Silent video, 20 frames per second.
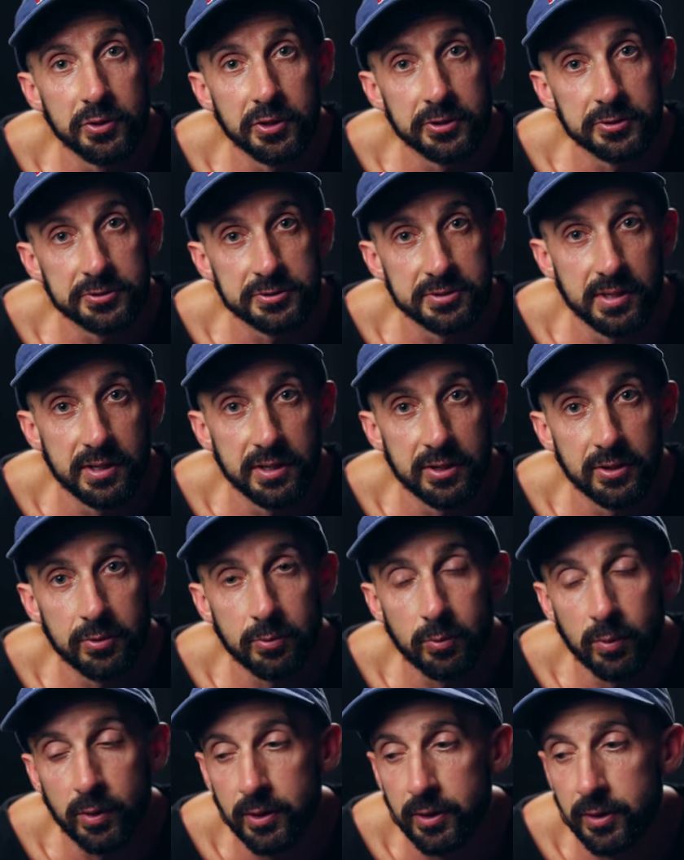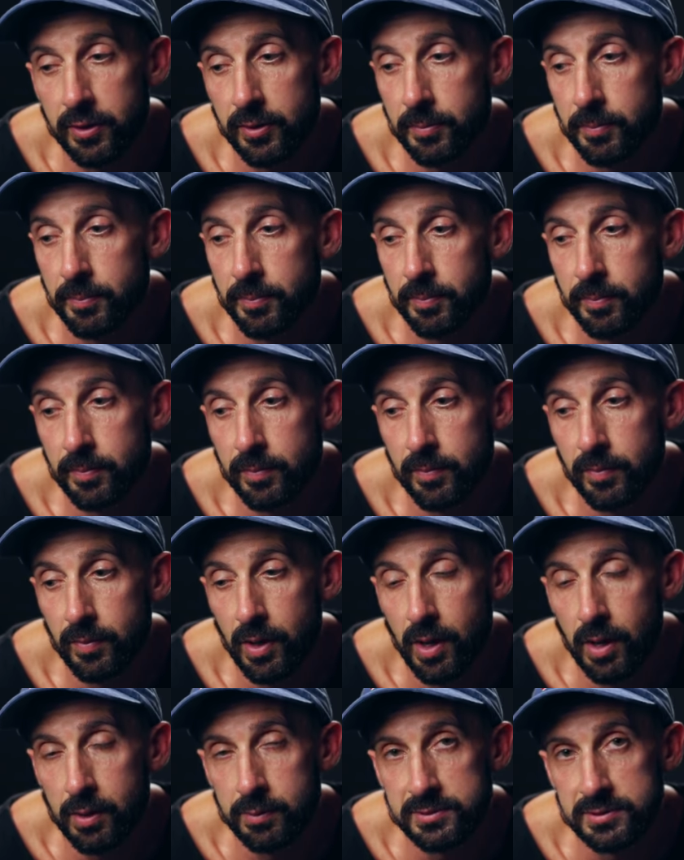years there where
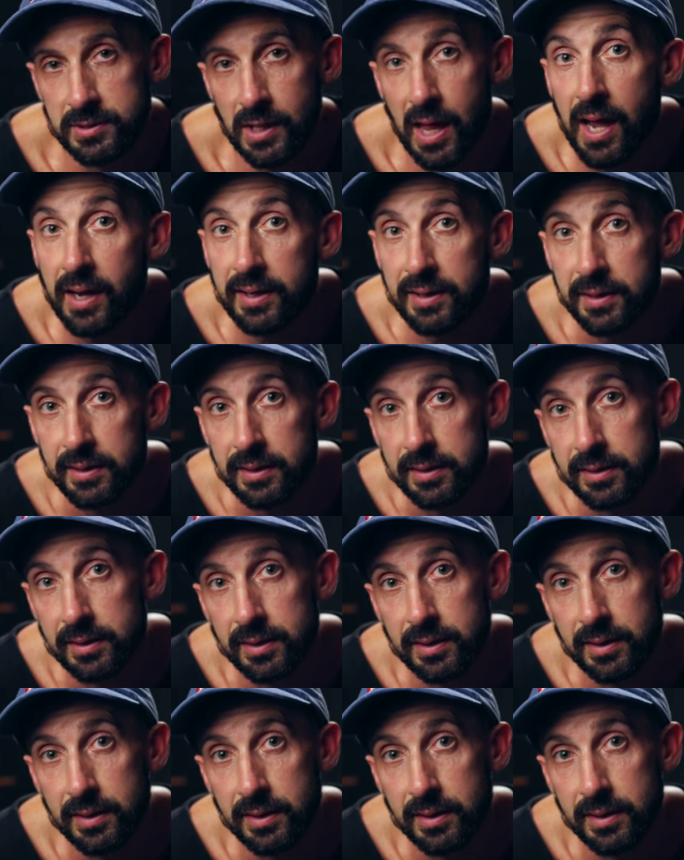I was lacking.